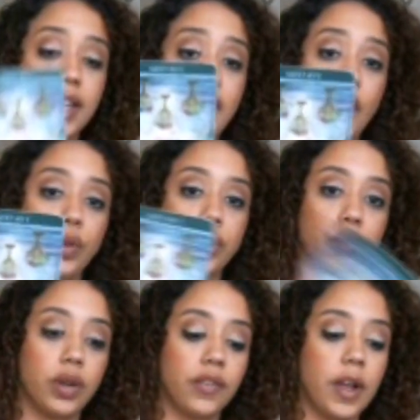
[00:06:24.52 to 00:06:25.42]
And with the
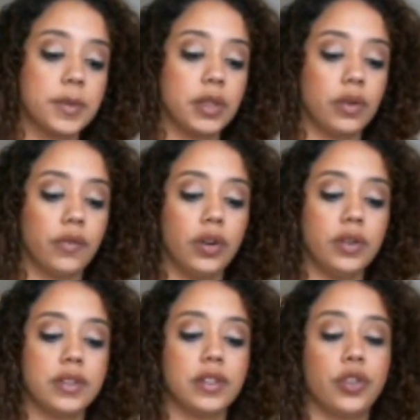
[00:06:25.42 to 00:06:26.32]
Three of Cups in the
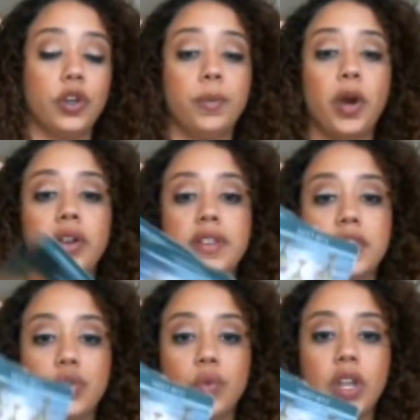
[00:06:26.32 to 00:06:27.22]
reverse, third party
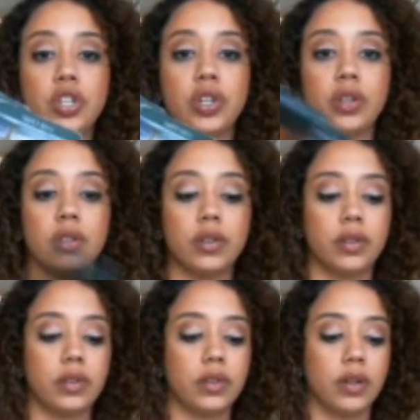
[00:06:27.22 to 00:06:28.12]
situation.
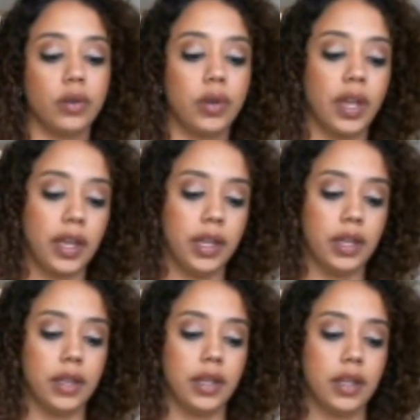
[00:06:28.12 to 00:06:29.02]
Okay?
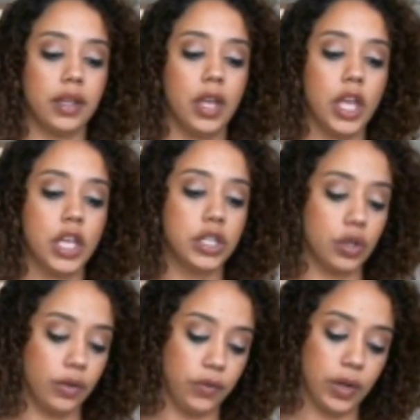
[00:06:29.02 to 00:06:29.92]
So
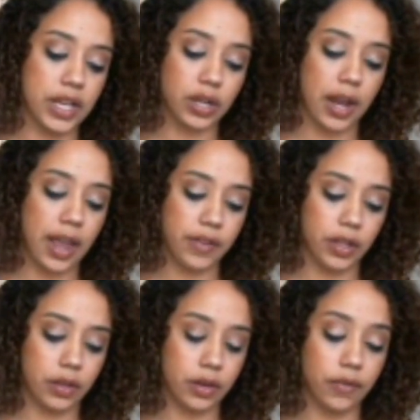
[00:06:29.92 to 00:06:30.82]
if you guys are having
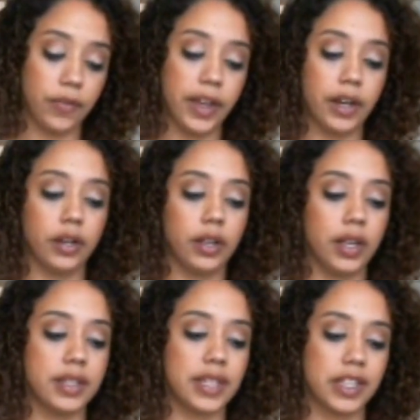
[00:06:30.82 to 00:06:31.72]
an affair,
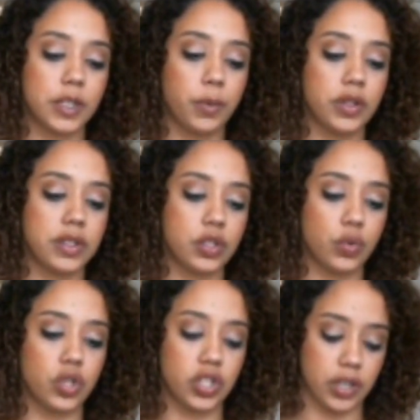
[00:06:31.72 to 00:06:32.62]
it's like this person
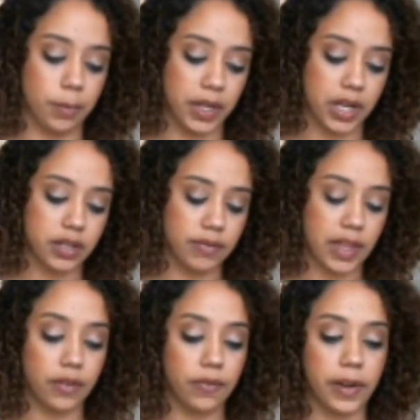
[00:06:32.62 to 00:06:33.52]
switches up because of
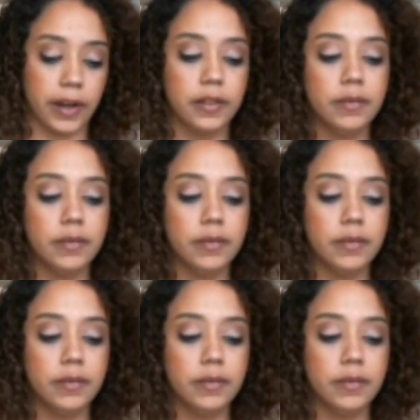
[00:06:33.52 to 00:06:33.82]
that affair.